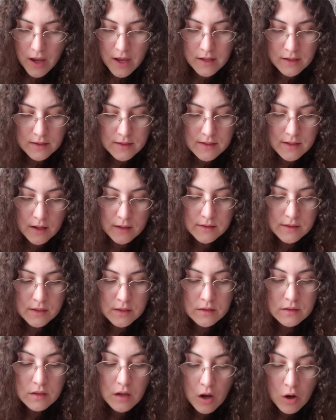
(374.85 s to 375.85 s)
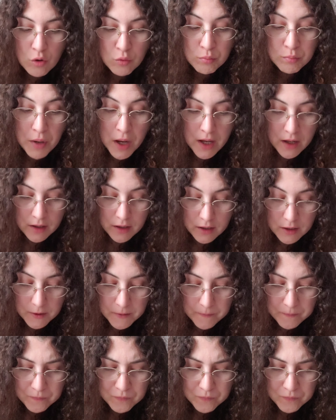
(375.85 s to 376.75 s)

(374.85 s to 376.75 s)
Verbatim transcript: and doesn't obey